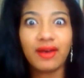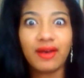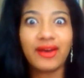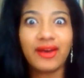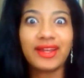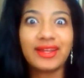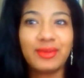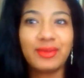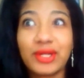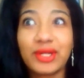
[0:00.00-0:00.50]
oh, I
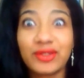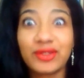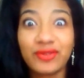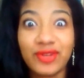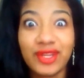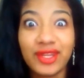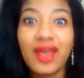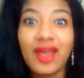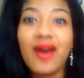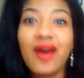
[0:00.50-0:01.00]
need to watch a
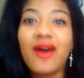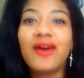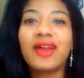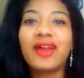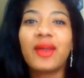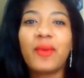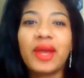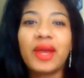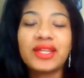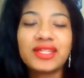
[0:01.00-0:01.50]
video. And
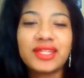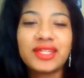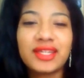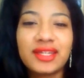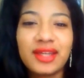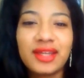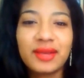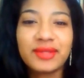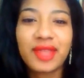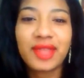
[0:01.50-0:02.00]
I watched it,
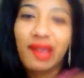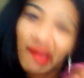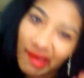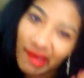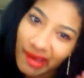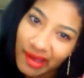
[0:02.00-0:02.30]
and I was like,